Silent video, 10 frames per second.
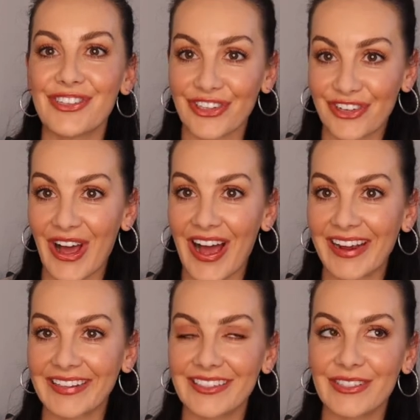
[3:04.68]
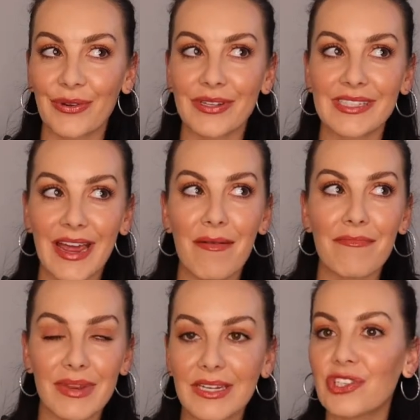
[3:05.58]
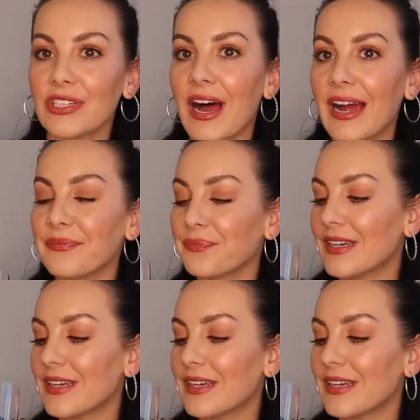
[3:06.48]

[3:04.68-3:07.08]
July. So it's now mid-July.